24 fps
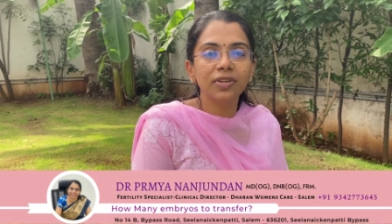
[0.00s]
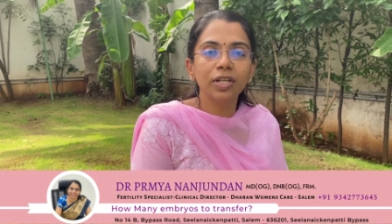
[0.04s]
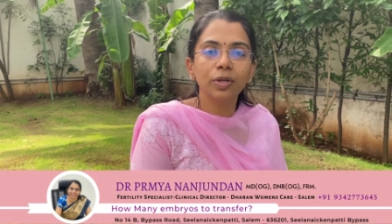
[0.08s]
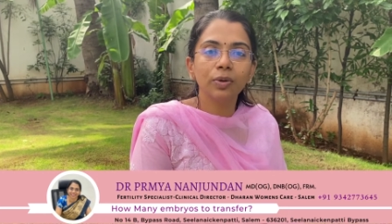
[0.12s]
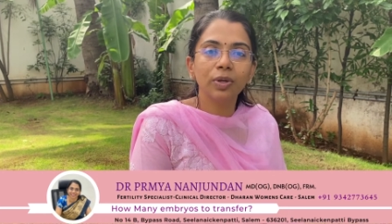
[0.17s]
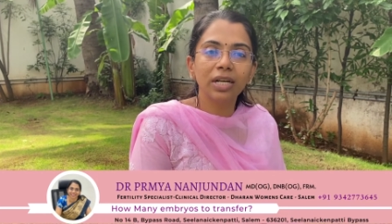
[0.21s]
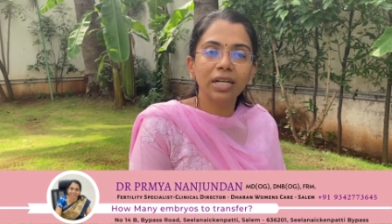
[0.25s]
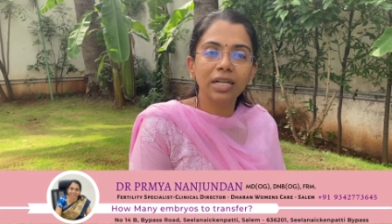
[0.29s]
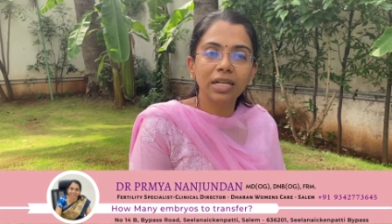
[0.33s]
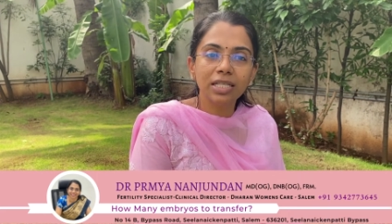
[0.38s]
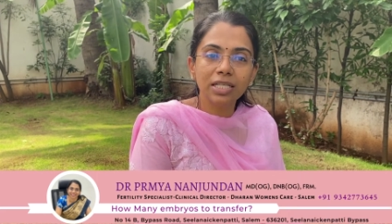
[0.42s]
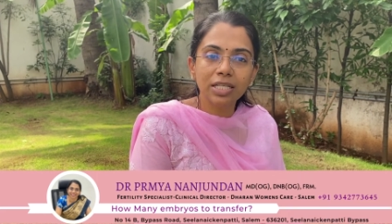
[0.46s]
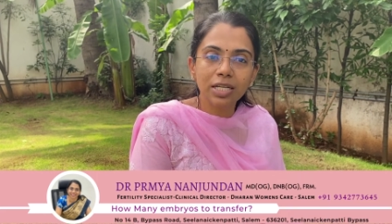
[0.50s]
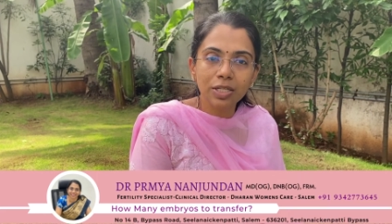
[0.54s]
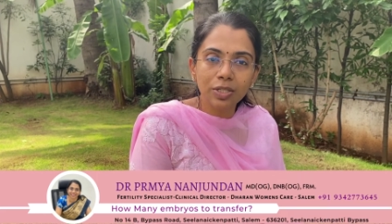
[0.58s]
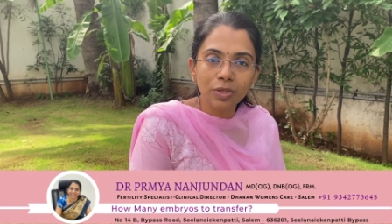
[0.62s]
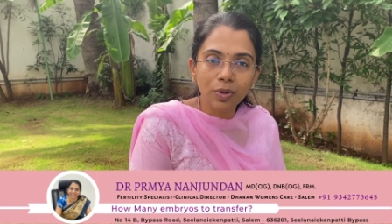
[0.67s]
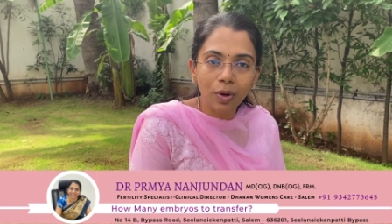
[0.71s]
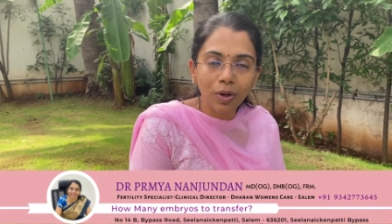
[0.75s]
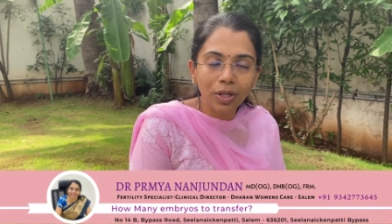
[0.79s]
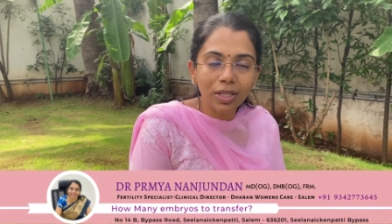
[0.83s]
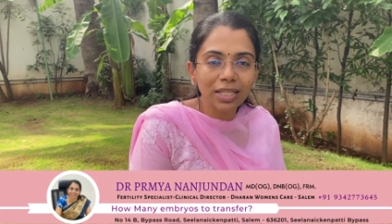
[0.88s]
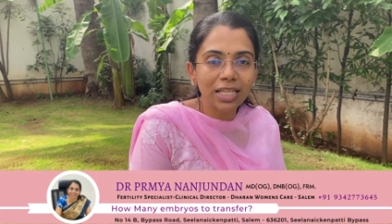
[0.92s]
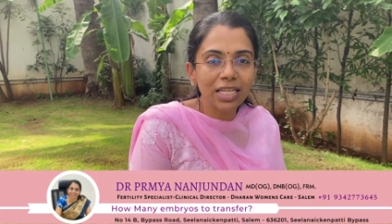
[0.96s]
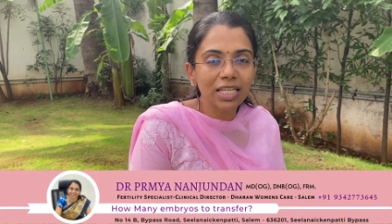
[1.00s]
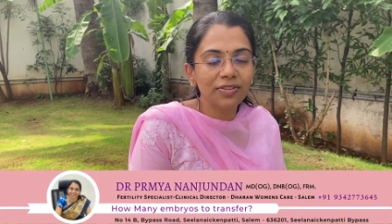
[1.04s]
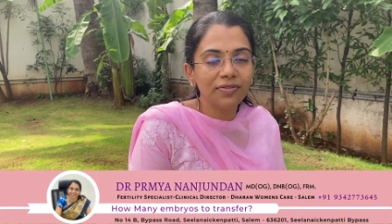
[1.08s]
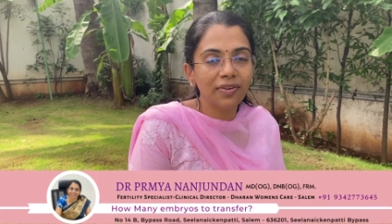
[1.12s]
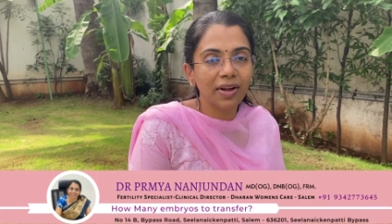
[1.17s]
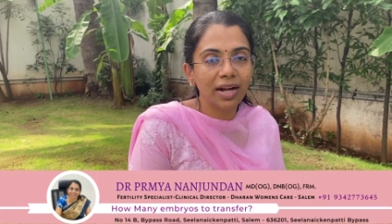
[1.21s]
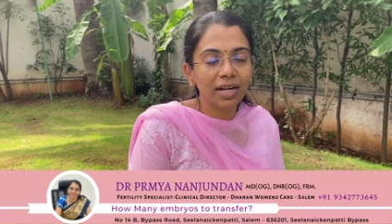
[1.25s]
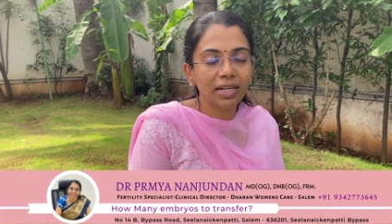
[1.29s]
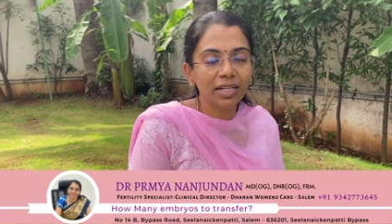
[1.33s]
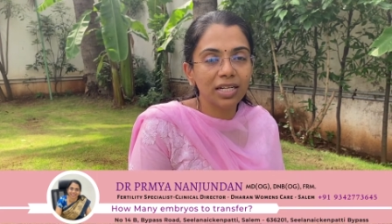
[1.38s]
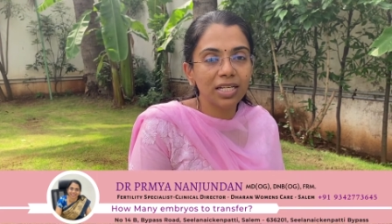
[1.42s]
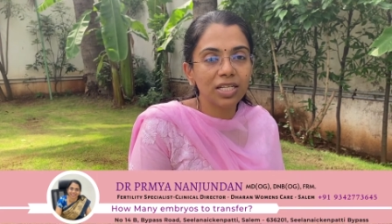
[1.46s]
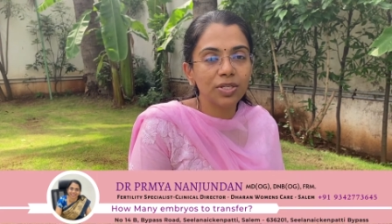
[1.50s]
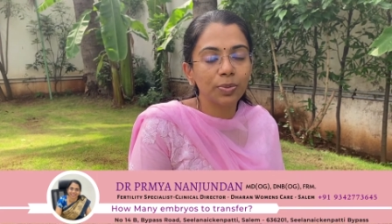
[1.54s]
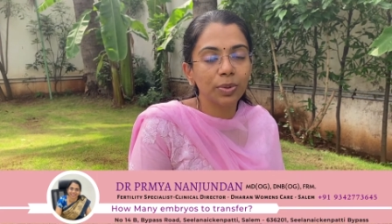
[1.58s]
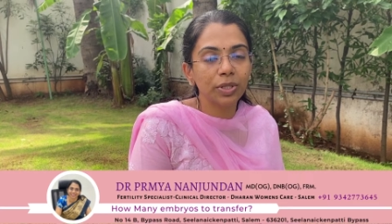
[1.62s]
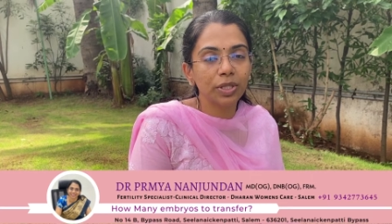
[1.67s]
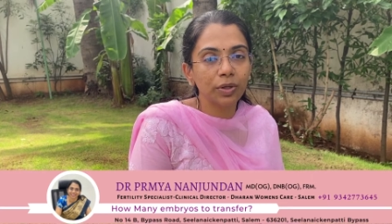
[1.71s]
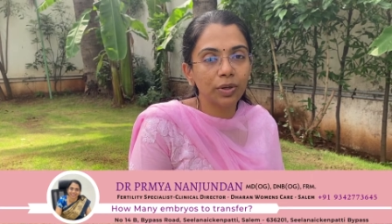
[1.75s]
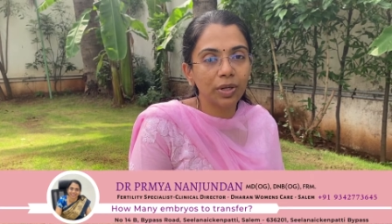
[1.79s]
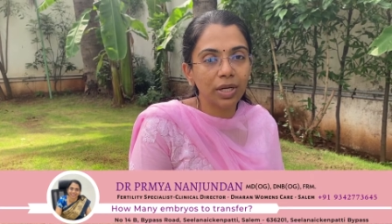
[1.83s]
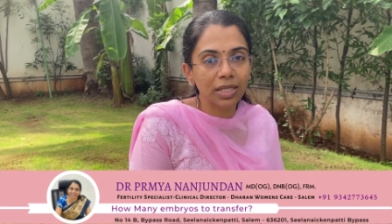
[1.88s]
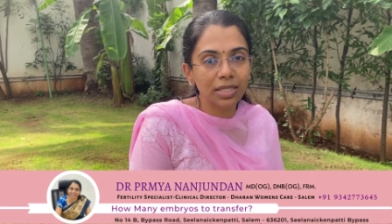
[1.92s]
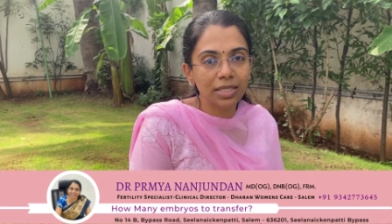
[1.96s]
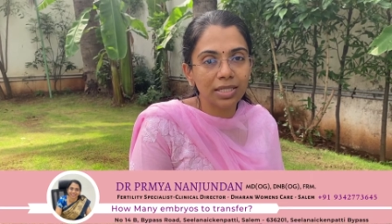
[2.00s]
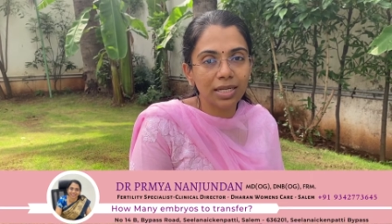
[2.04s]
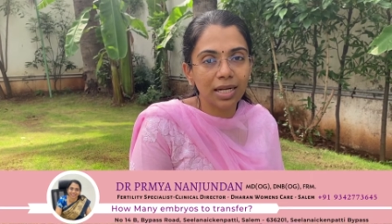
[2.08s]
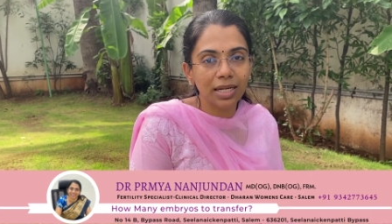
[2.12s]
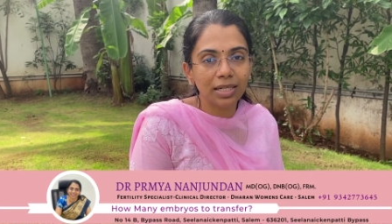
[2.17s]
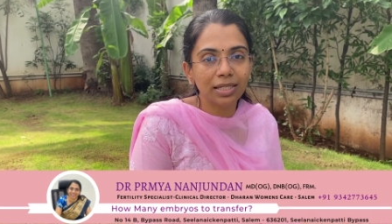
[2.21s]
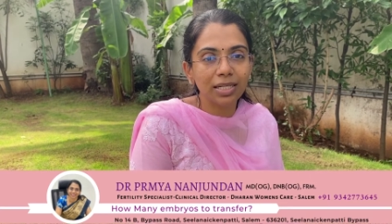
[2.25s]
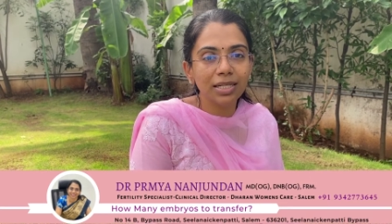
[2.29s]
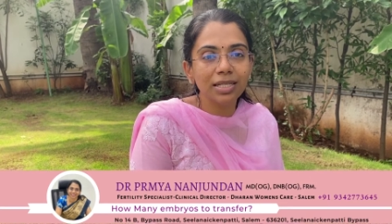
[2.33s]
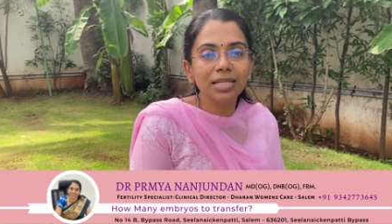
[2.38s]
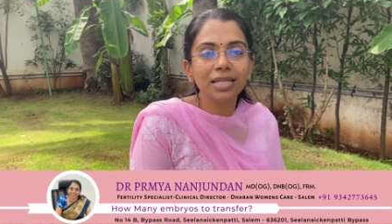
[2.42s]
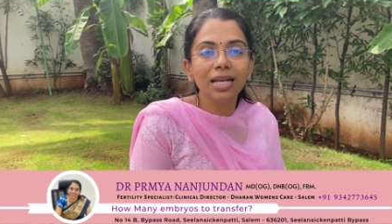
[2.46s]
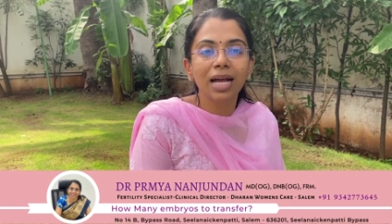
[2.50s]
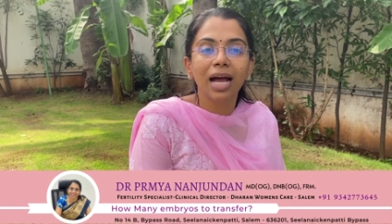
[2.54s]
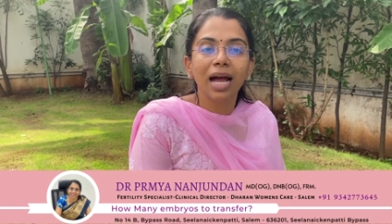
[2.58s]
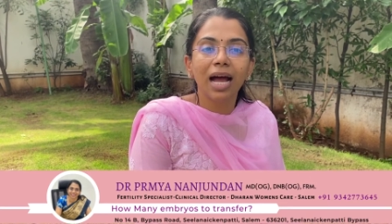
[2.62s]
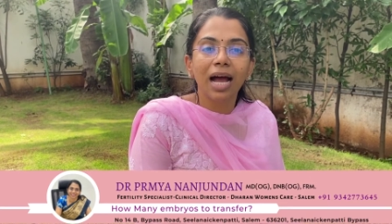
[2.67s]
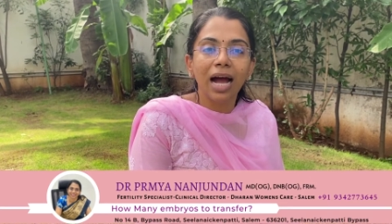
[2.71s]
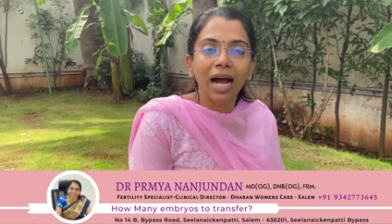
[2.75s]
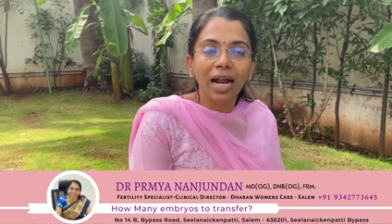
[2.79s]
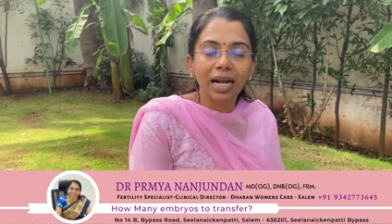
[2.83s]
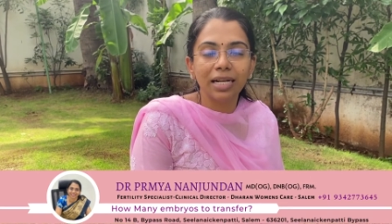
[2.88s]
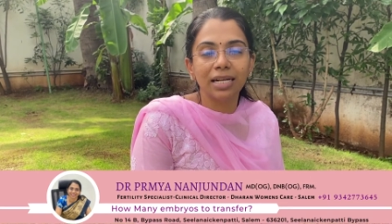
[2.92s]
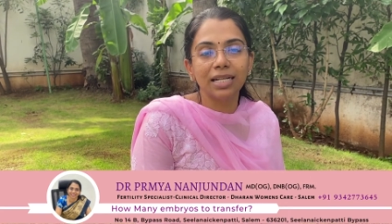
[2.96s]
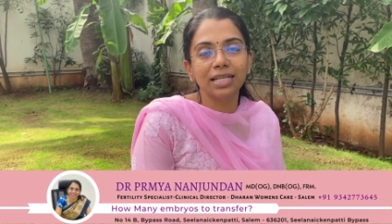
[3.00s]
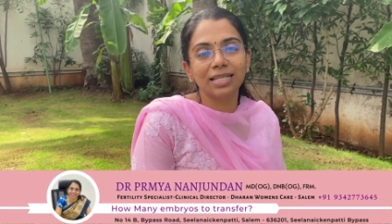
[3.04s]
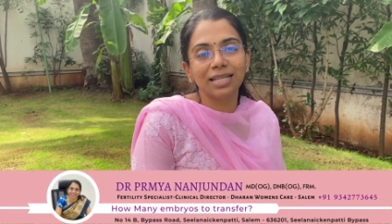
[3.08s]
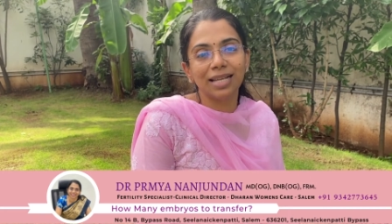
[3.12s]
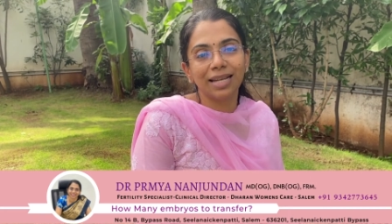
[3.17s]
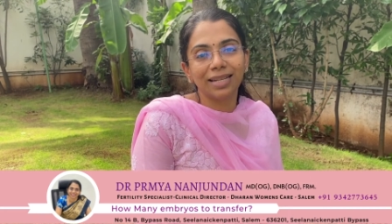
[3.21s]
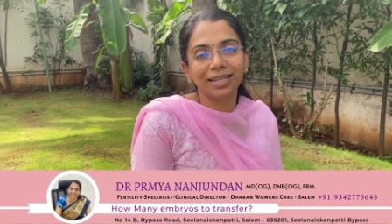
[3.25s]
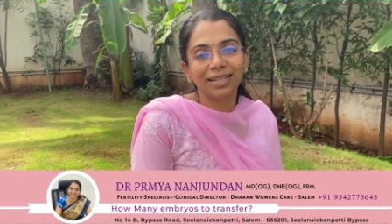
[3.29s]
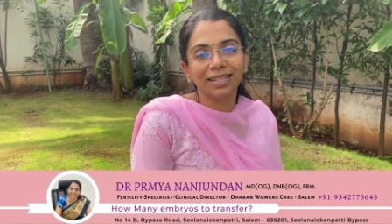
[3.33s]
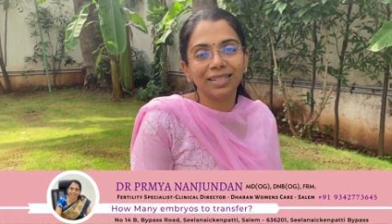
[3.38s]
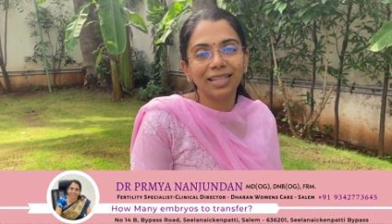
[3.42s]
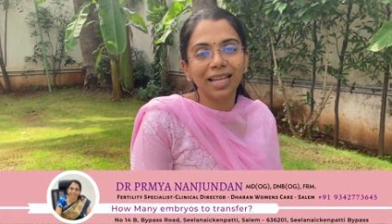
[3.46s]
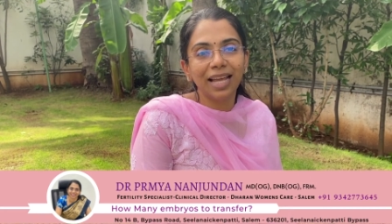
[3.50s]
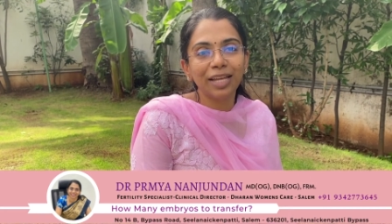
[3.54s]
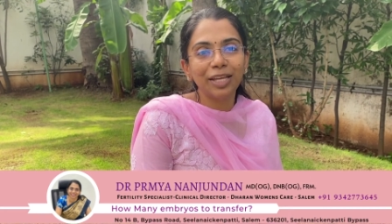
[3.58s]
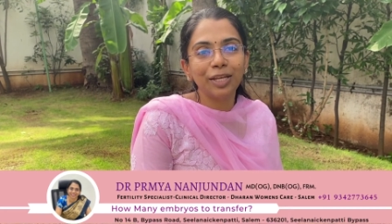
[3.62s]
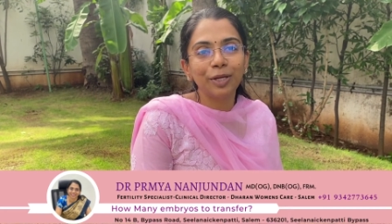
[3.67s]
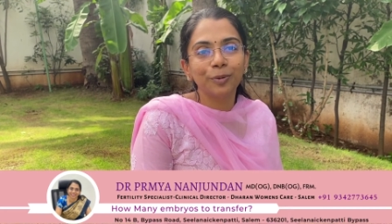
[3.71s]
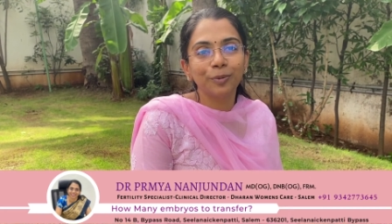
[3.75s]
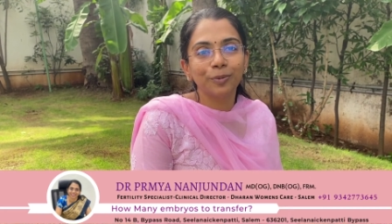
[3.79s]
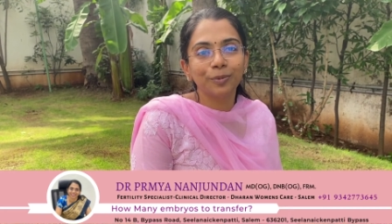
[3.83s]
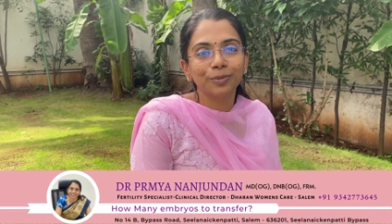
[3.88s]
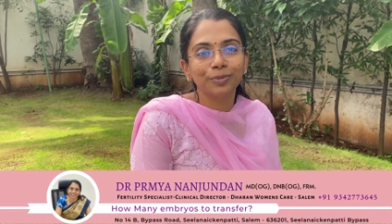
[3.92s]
you can discuss all these factors with your consultants and decide. Thank you.